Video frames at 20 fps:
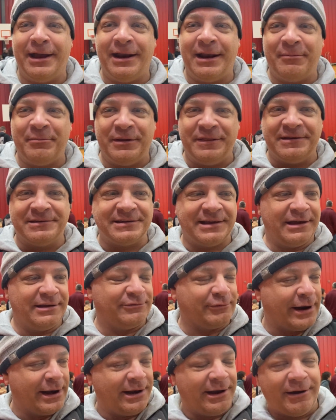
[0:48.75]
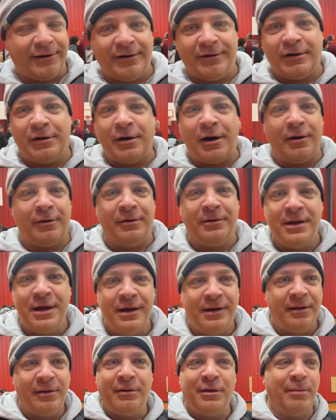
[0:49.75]
I mean, these kids right here
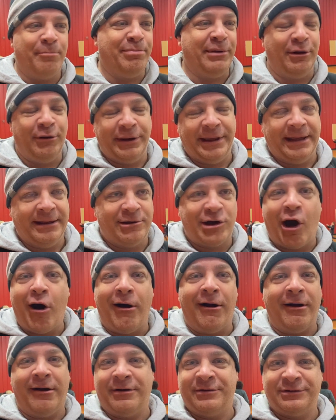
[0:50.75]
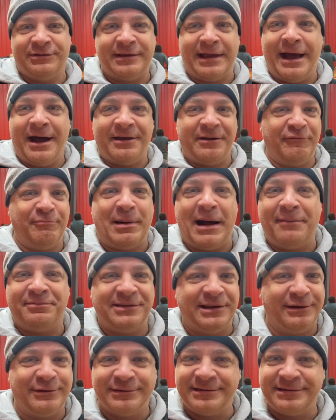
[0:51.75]
are building cars out of popsicle